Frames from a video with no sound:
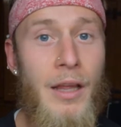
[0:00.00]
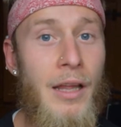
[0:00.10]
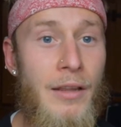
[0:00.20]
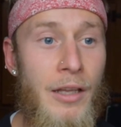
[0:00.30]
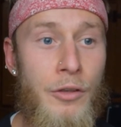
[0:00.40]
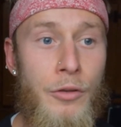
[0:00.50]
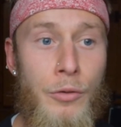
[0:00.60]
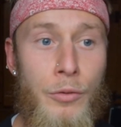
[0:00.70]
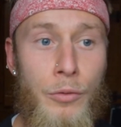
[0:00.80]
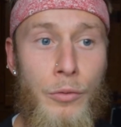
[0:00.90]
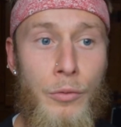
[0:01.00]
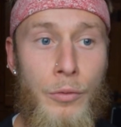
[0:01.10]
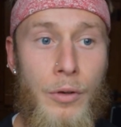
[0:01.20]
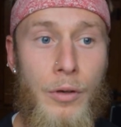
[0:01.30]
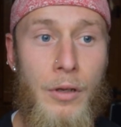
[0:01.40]
and then
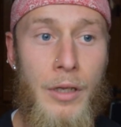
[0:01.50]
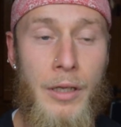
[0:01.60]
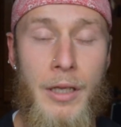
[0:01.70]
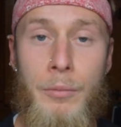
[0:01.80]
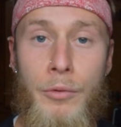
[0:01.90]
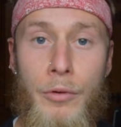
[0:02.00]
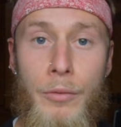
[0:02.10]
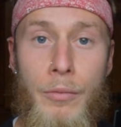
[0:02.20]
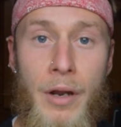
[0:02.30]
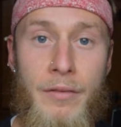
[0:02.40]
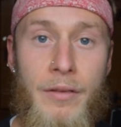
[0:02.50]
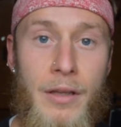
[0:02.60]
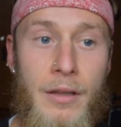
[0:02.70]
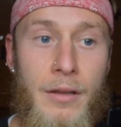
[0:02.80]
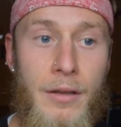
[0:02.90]
you, you keep your breath
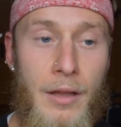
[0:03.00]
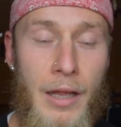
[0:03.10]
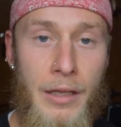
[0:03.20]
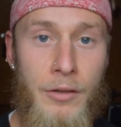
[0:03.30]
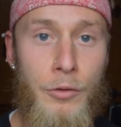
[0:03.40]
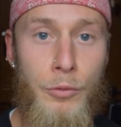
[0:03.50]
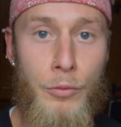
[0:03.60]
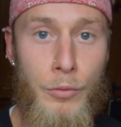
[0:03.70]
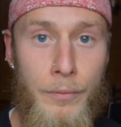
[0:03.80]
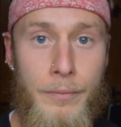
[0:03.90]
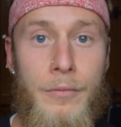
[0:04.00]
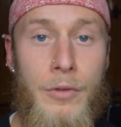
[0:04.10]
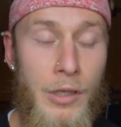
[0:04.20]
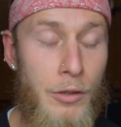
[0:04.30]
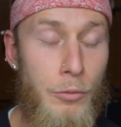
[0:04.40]
in and you
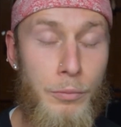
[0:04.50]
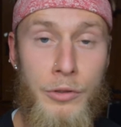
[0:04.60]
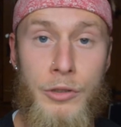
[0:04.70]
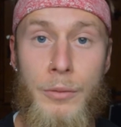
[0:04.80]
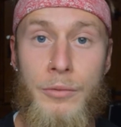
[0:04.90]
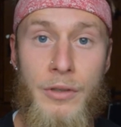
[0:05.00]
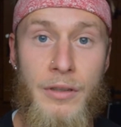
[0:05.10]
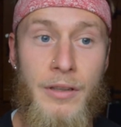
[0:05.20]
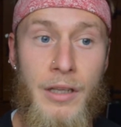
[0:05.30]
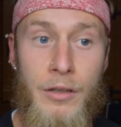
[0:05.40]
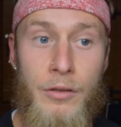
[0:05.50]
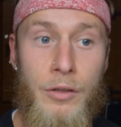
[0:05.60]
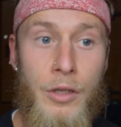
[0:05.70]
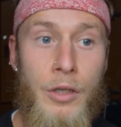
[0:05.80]
yeah you do push-ups until